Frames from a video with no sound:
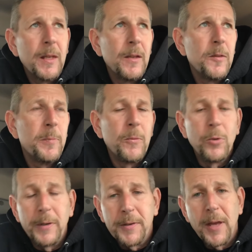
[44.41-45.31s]
It's been
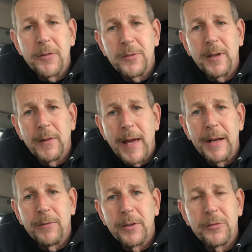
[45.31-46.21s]
really testing a lot
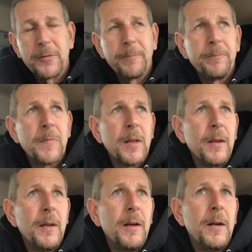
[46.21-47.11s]
of us.
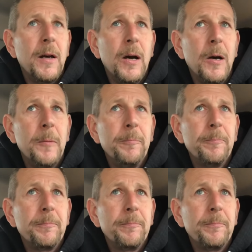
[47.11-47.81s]
Um,